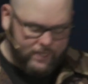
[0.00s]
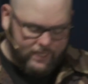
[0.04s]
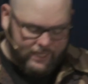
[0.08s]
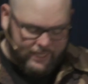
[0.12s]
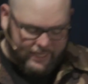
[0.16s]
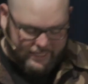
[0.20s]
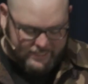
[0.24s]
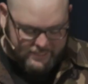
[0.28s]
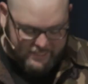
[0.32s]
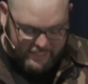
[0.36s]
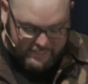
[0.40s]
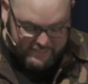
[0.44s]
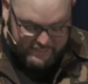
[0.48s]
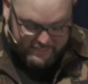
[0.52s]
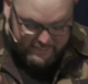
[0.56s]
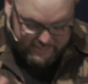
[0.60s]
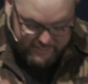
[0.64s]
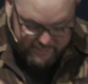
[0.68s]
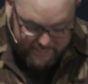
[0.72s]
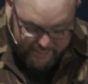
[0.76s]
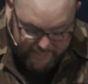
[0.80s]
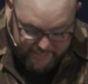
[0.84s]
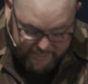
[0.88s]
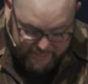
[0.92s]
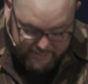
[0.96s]
It's a
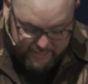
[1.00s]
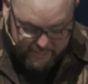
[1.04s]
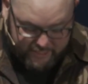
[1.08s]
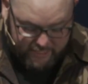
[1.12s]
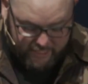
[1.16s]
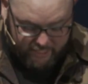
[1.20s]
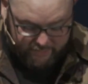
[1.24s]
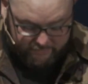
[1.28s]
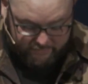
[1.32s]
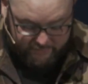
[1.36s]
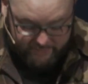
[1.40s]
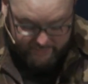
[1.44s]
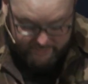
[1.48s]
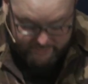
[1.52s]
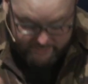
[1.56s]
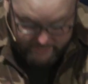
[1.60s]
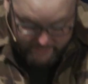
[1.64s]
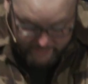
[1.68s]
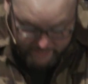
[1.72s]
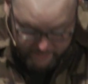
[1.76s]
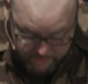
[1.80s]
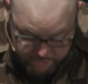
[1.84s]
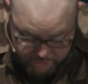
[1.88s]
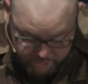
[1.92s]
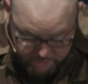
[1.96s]
season of
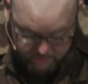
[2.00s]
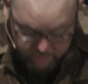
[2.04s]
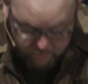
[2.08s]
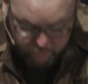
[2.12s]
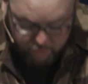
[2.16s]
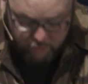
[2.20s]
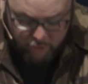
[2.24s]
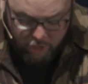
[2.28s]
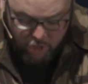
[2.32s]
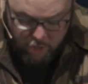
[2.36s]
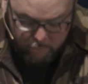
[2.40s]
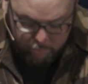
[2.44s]
intentional